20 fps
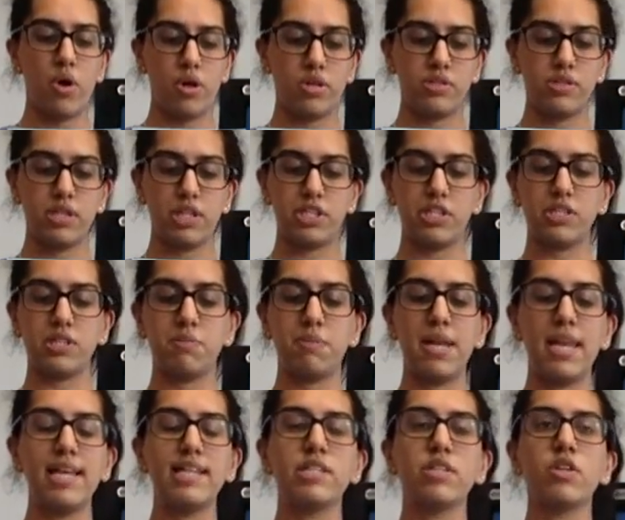such as
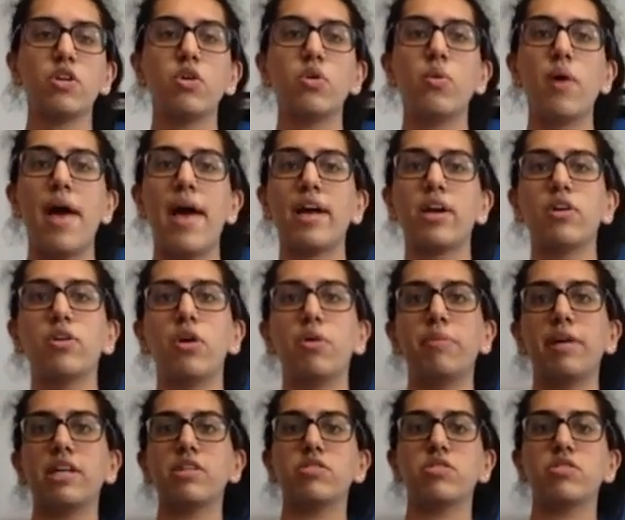political, economic,